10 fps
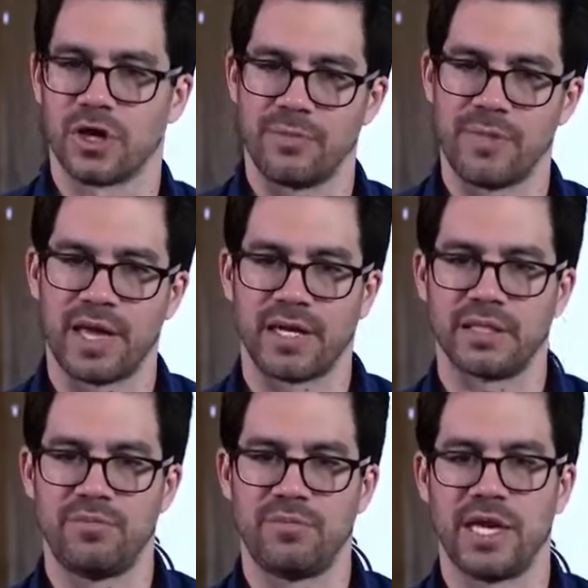
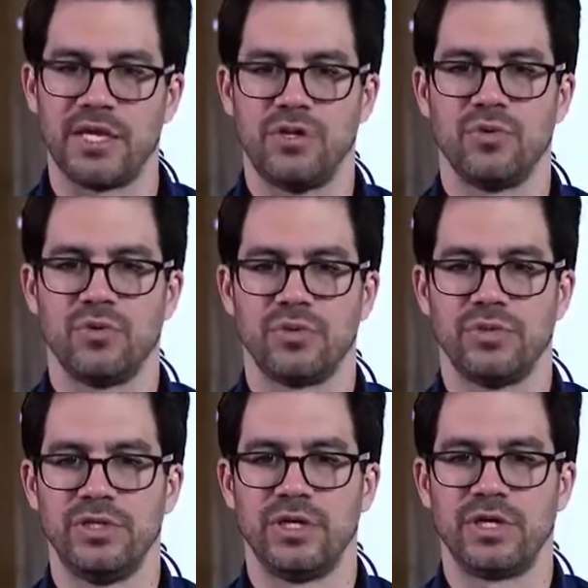automatically make you
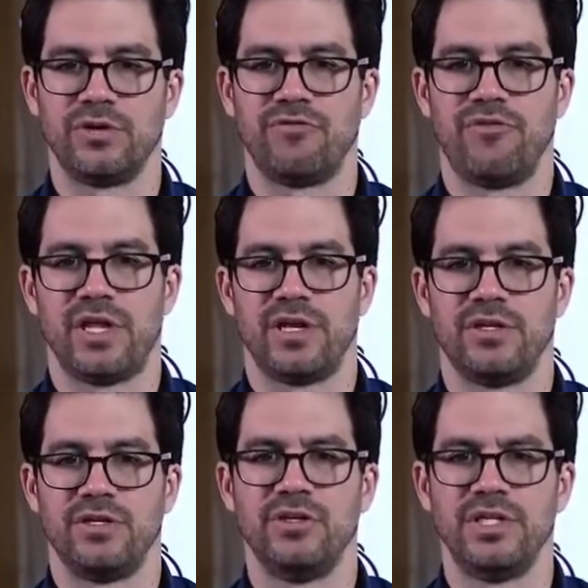young and fit.
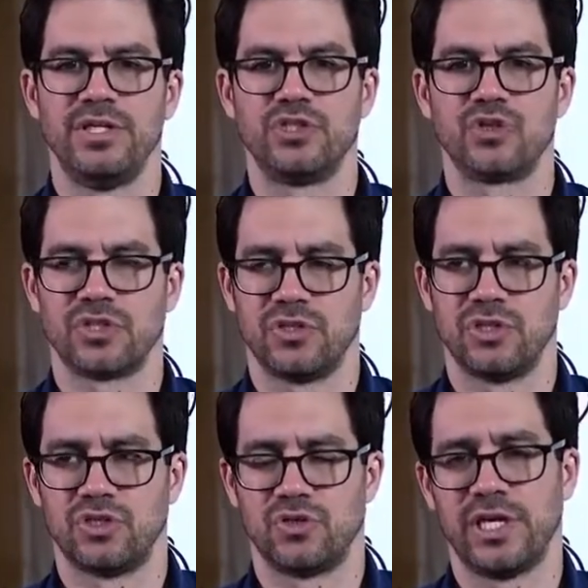You need the tricks of
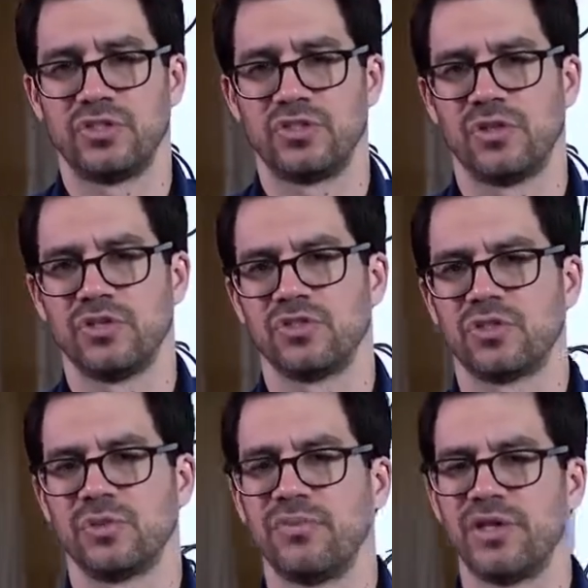the trade. So these are
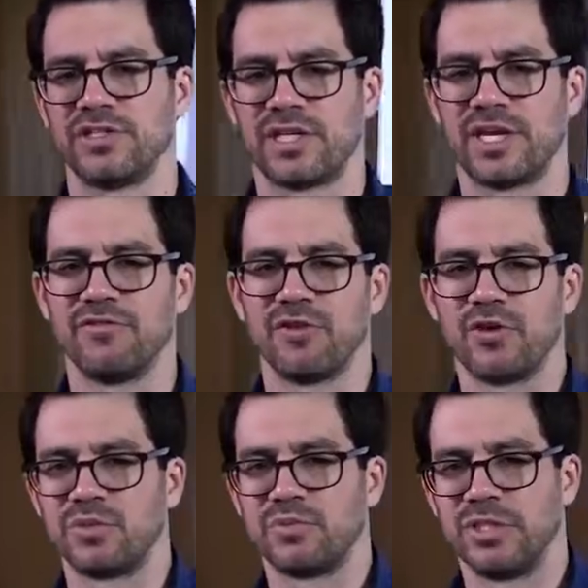some things that I've
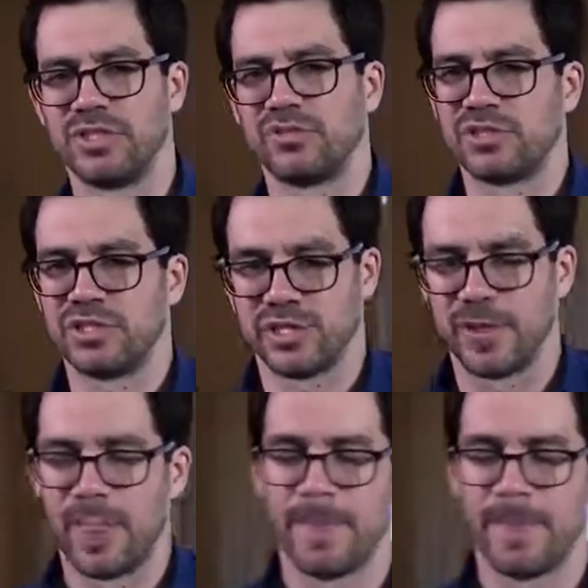learned. It's pretty interesting